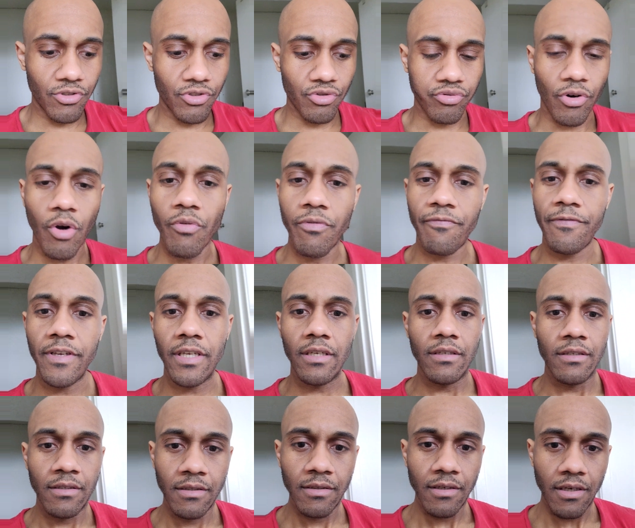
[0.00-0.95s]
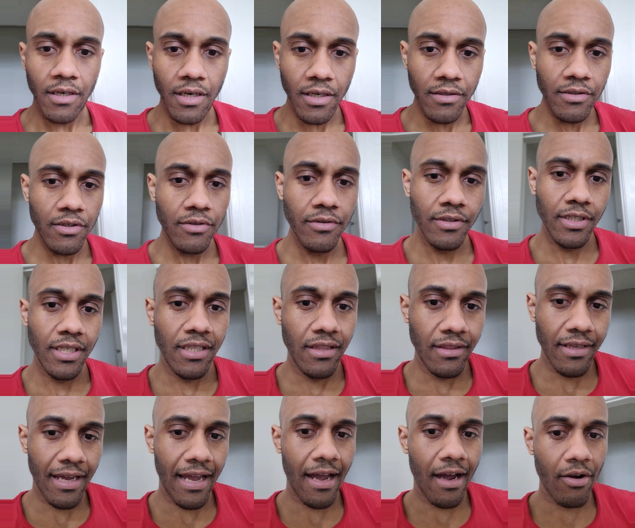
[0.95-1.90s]
trophy
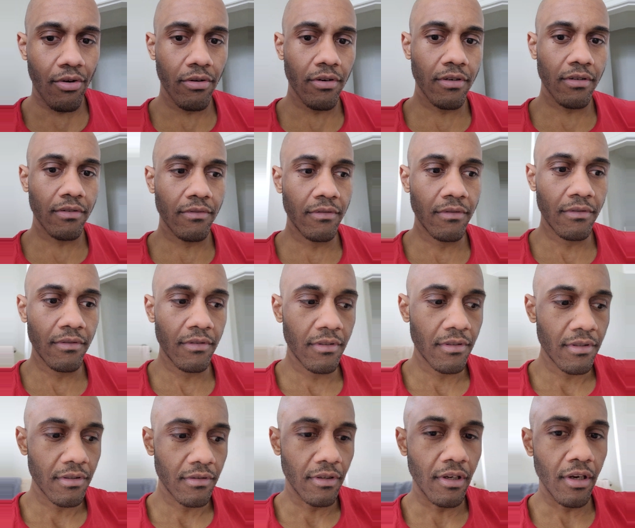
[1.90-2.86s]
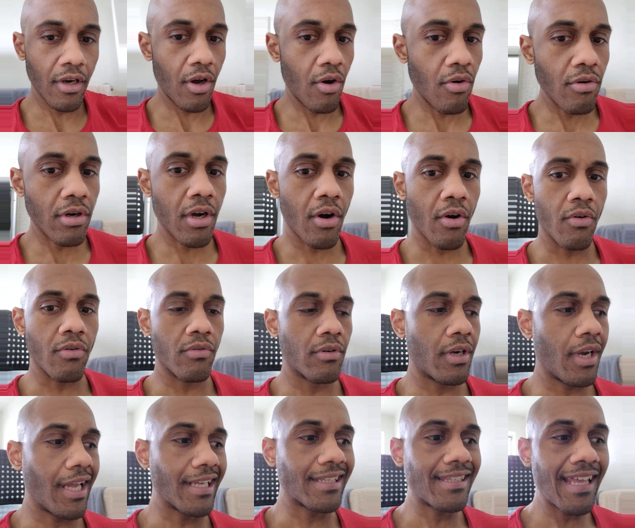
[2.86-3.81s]
underneath our logo.
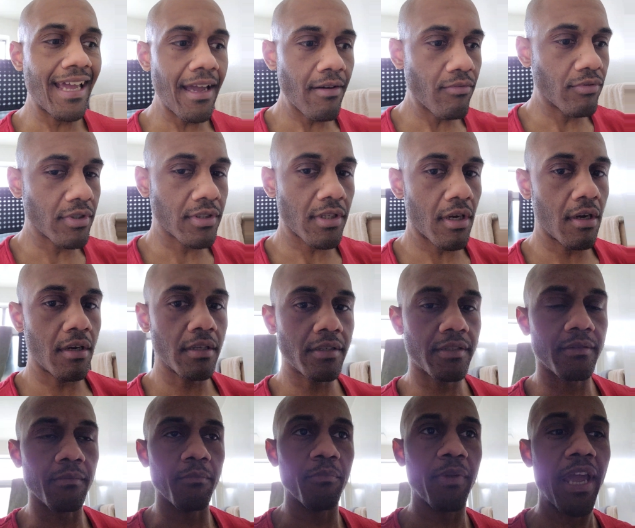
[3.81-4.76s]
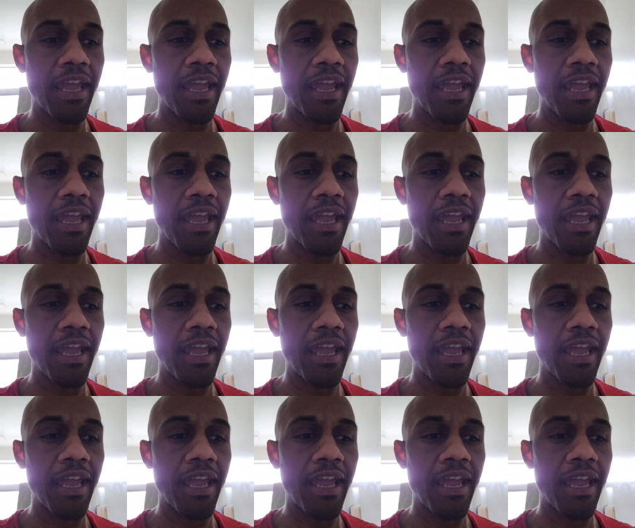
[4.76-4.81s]
Like that was awesome,